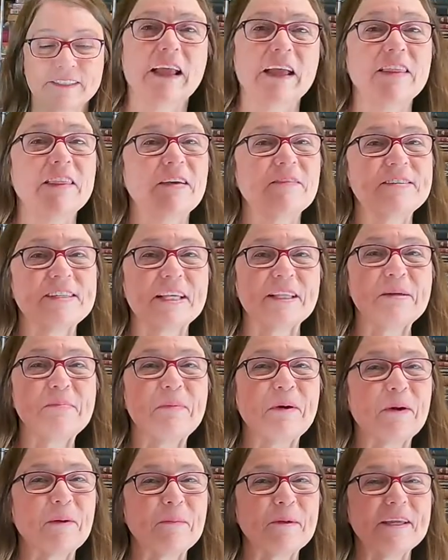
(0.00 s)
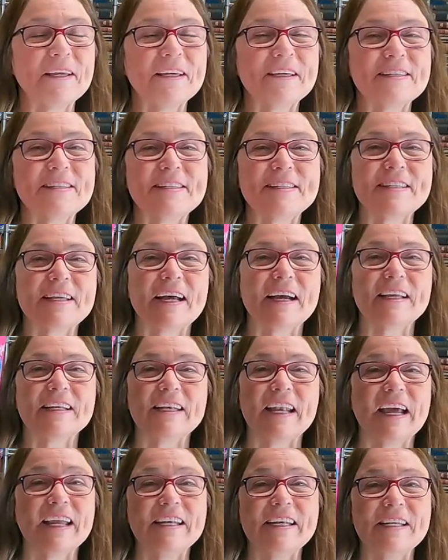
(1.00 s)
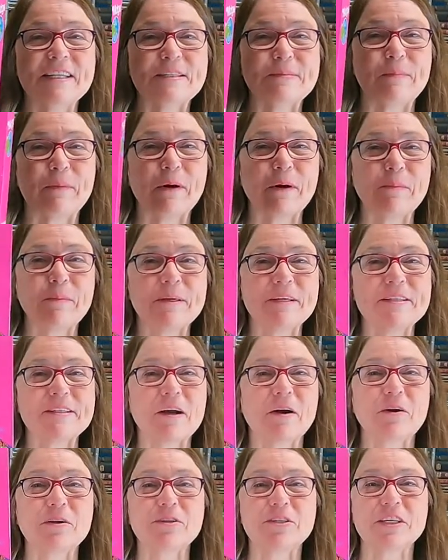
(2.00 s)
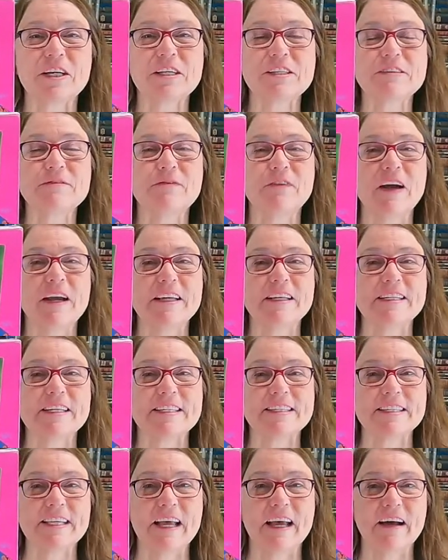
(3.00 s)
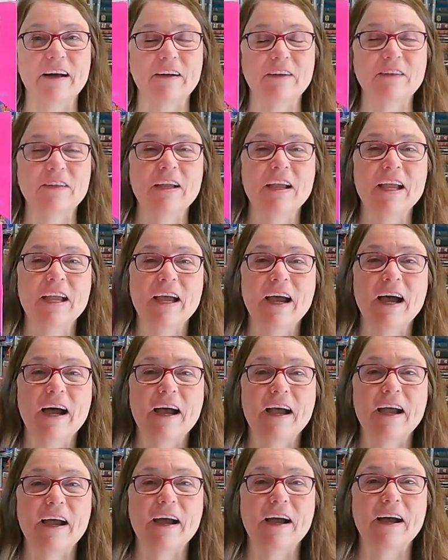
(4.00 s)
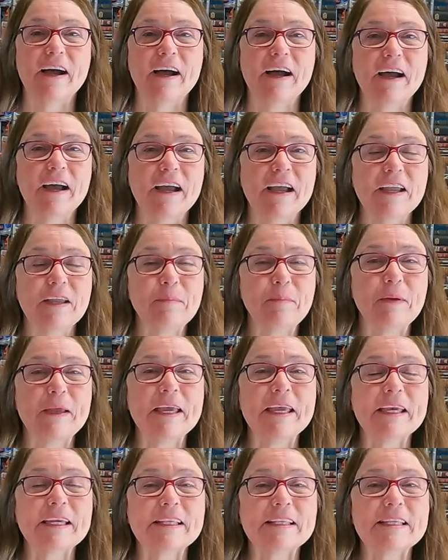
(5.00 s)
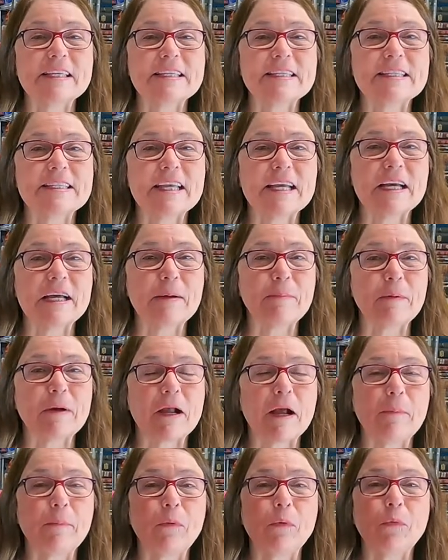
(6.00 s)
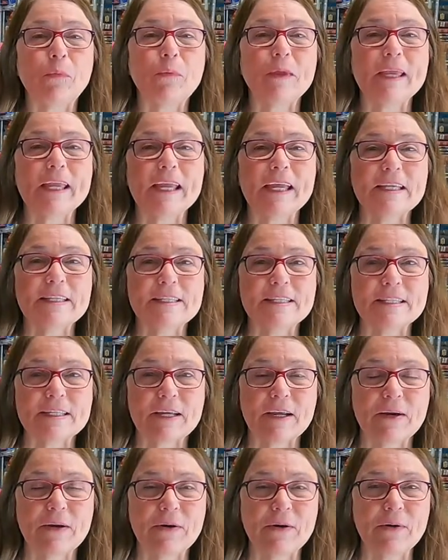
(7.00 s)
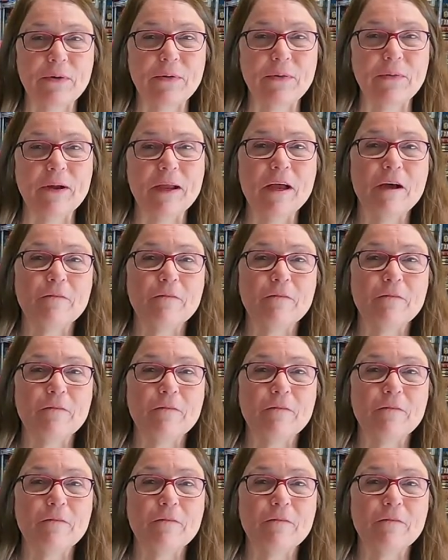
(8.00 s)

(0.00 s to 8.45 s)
I love selling Barbies. 90s Barbies are just fine to sell. I picked this up a couple weekends ago